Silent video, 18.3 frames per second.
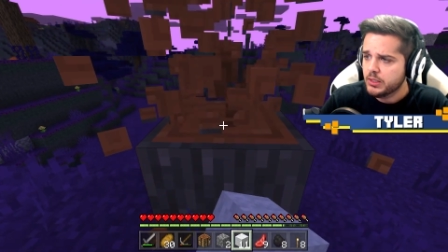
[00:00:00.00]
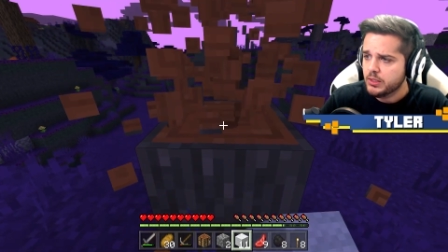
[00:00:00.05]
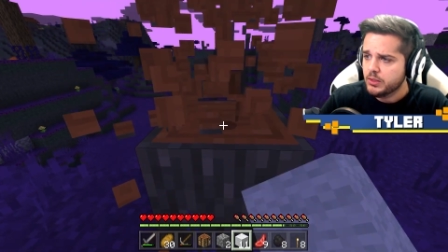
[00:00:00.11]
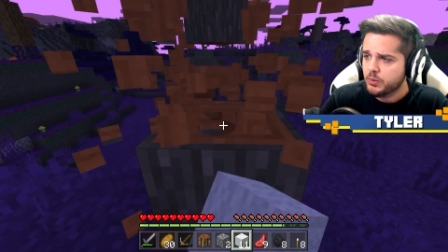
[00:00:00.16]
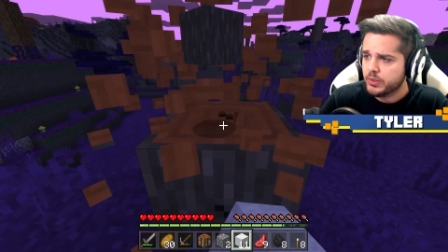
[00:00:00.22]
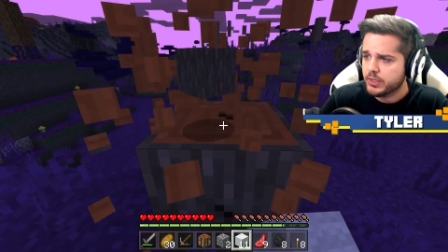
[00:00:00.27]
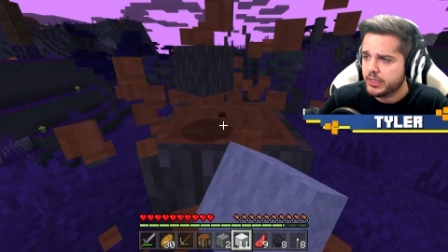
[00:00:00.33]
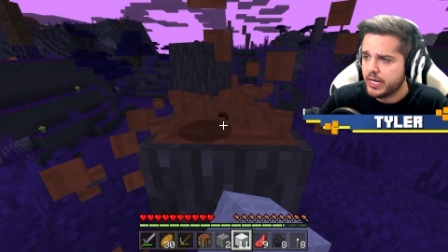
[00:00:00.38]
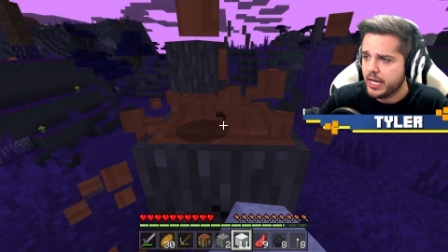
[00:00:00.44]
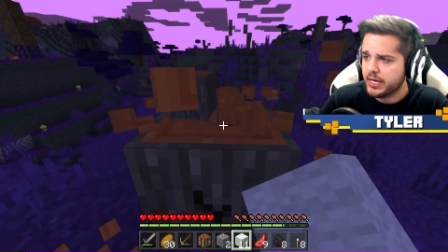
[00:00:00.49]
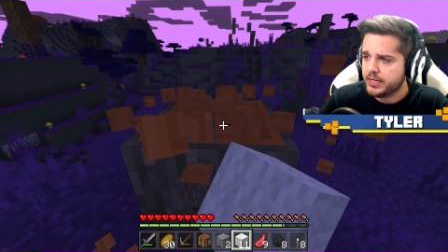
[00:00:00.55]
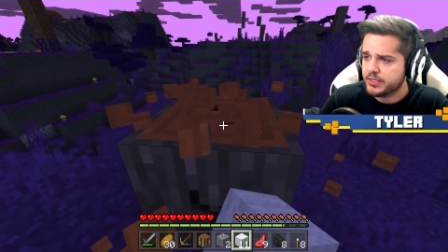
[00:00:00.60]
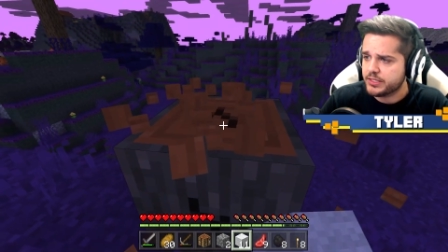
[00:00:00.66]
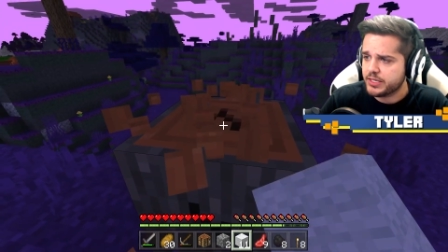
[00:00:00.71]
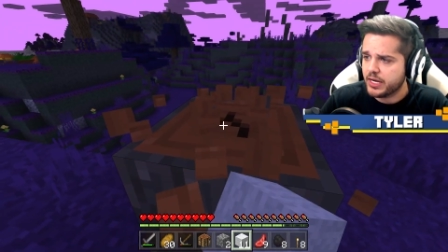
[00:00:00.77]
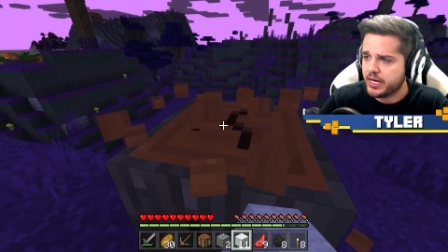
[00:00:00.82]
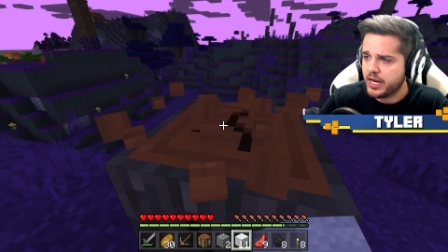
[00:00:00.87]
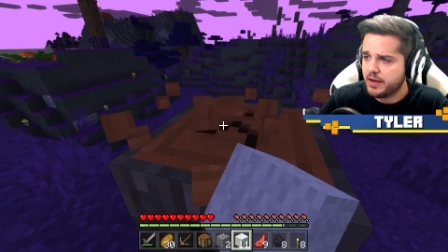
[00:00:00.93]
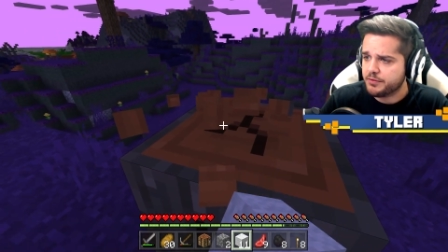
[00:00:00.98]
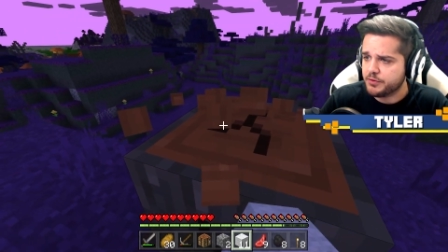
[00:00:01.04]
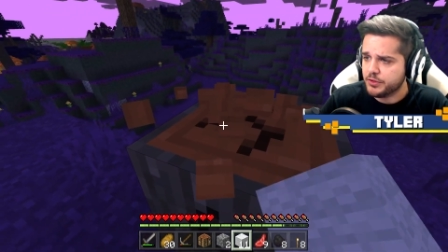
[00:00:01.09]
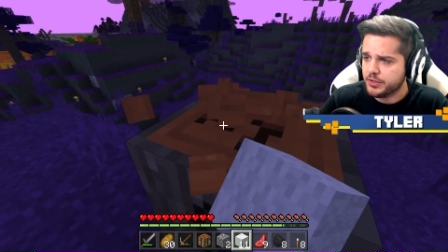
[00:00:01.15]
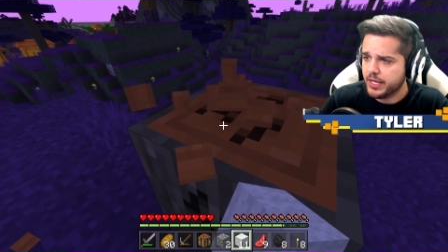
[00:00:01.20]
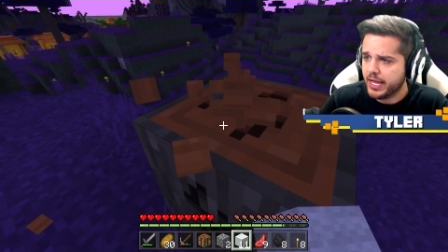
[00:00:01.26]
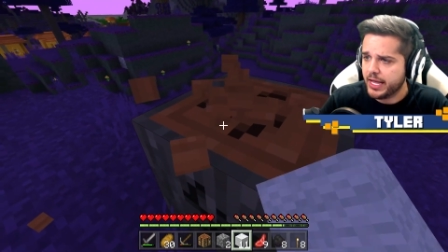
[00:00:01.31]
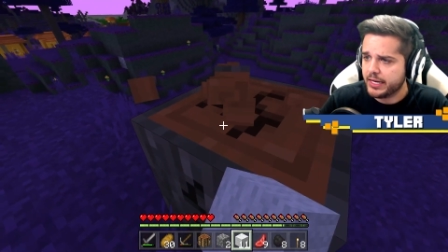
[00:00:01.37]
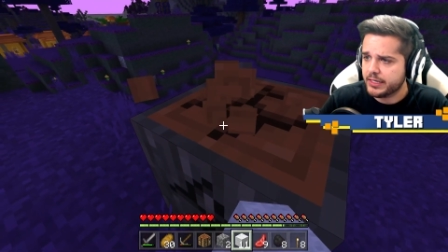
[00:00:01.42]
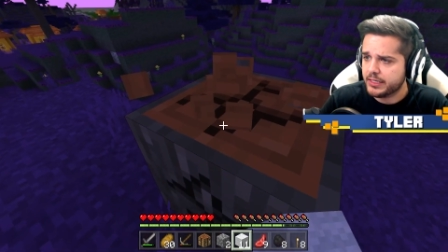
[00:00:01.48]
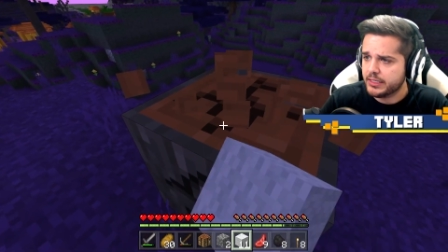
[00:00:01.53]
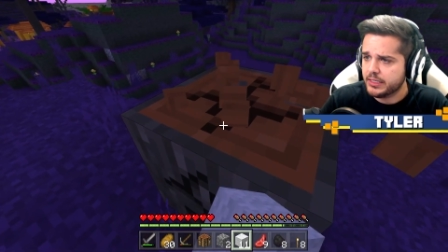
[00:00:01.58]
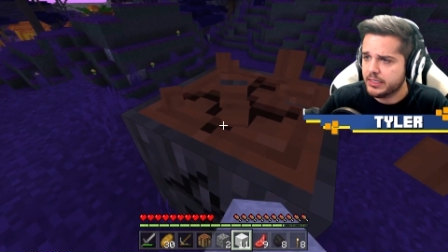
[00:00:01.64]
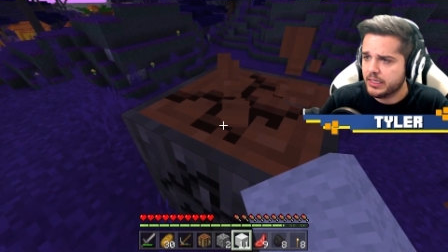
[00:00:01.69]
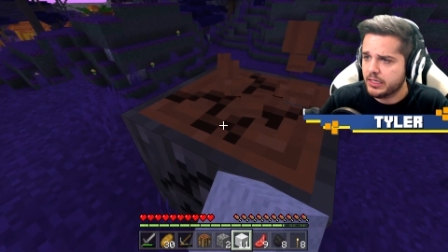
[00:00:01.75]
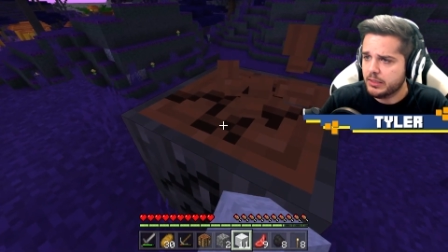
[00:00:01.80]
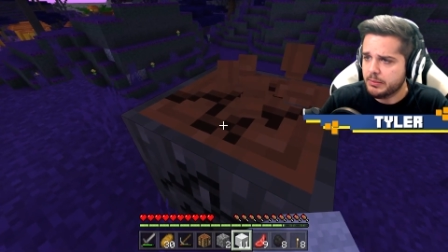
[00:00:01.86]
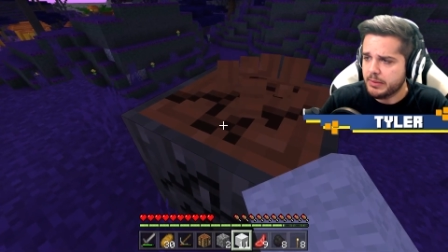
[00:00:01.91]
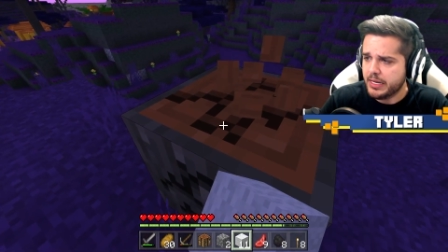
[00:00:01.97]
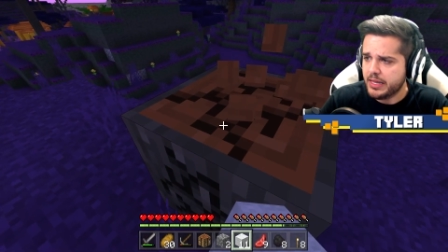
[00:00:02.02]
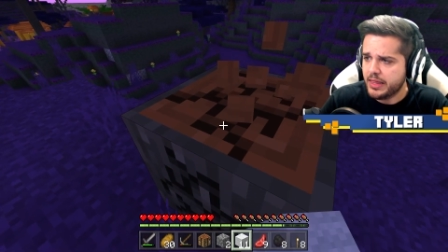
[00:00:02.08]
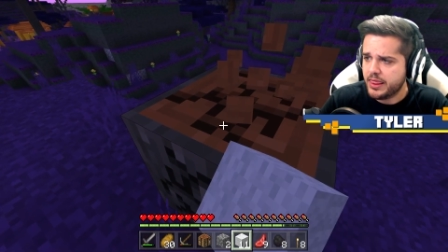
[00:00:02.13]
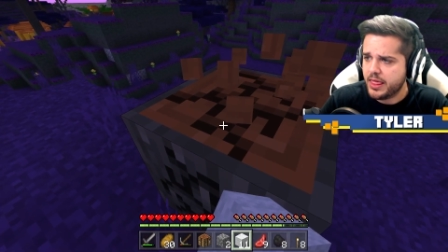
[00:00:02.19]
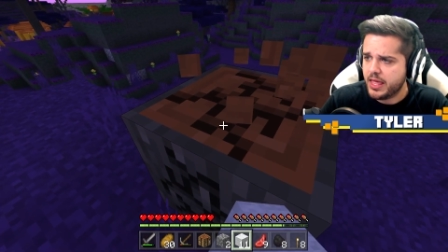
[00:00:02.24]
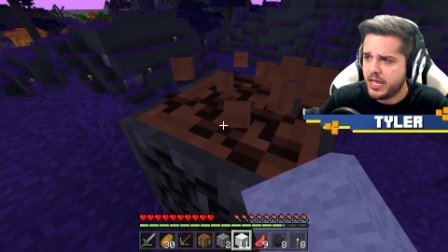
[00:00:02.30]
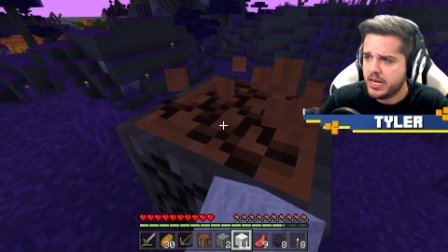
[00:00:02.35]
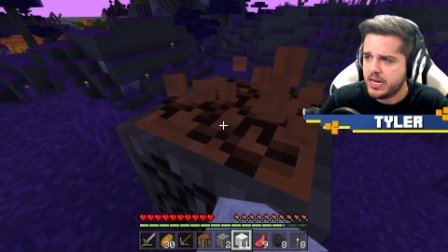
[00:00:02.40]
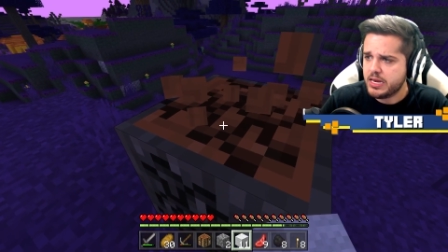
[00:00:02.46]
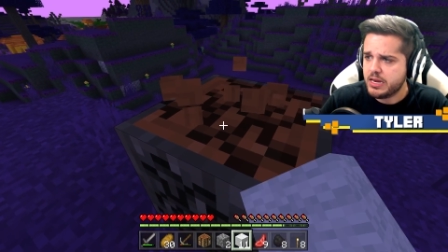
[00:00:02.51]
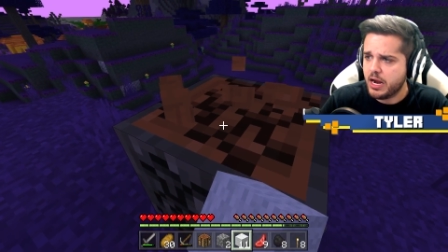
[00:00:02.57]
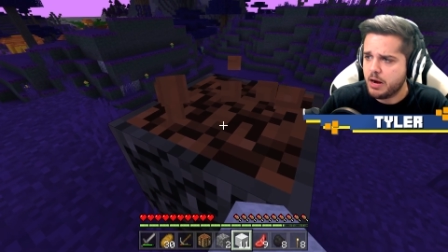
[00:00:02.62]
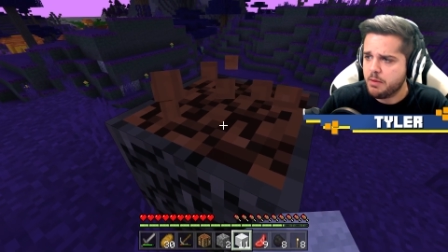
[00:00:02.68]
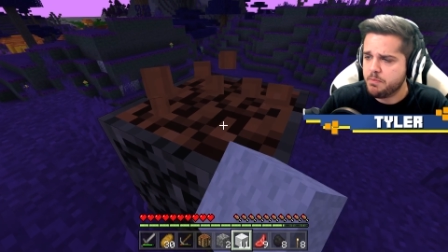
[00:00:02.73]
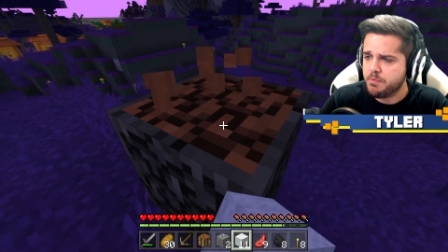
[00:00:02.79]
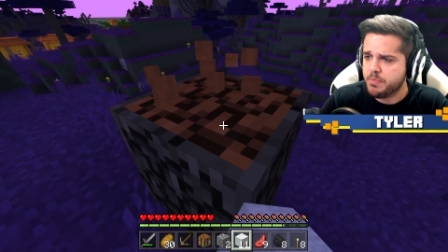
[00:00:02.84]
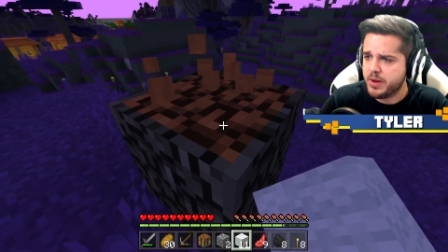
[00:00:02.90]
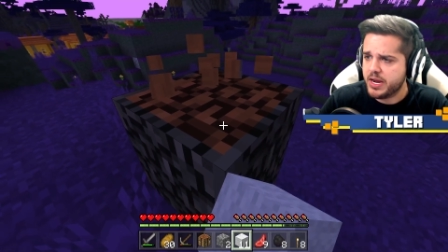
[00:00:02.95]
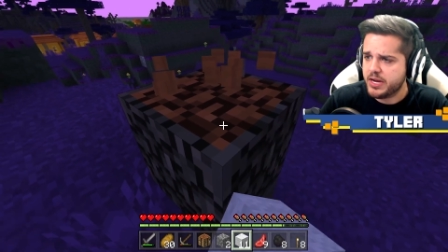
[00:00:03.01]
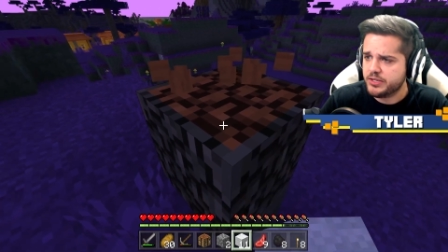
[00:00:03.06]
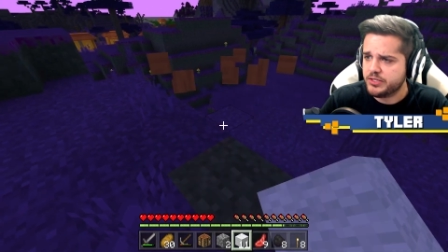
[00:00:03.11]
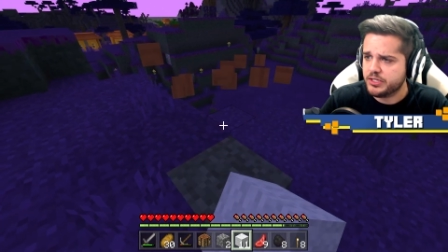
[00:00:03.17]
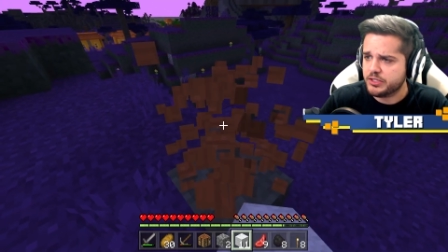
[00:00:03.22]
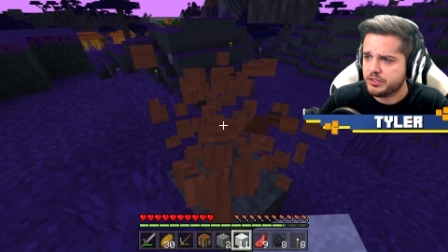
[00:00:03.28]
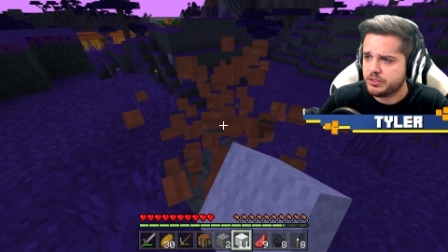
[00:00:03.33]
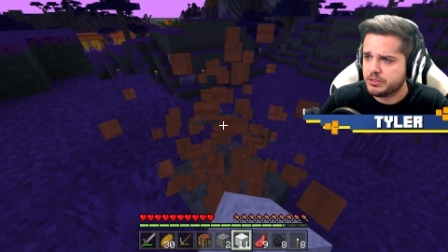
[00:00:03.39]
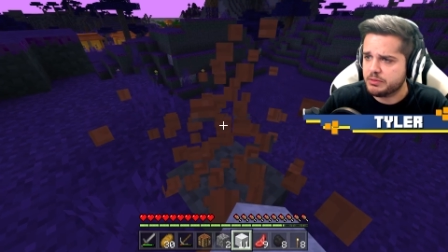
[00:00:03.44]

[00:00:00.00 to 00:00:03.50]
we can head inside mm. after that. Um, and then our base is